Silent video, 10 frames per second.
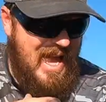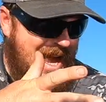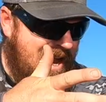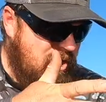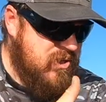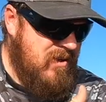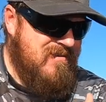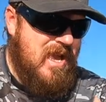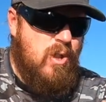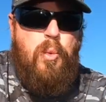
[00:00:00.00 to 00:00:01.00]
I also have
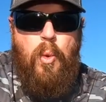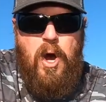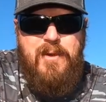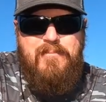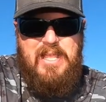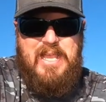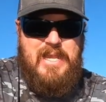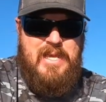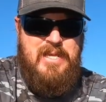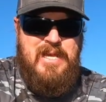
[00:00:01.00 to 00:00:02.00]
that quad
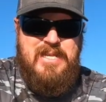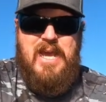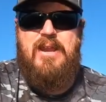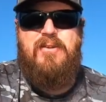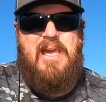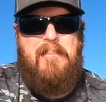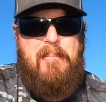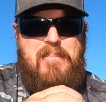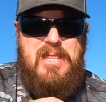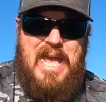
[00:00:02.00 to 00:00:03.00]
blade tied on, that
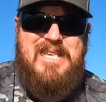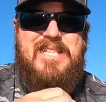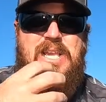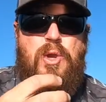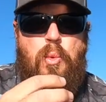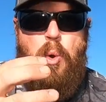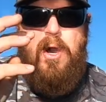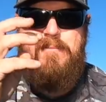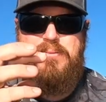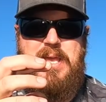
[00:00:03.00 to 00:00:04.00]
plastic
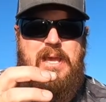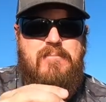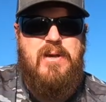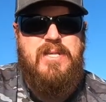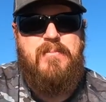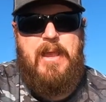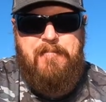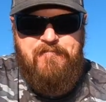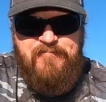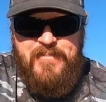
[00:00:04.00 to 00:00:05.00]
quad blade buzz bait.
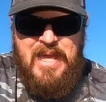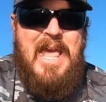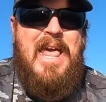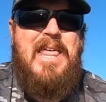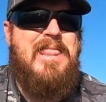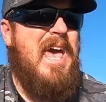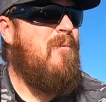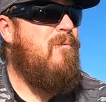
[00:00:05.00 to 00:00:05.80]
That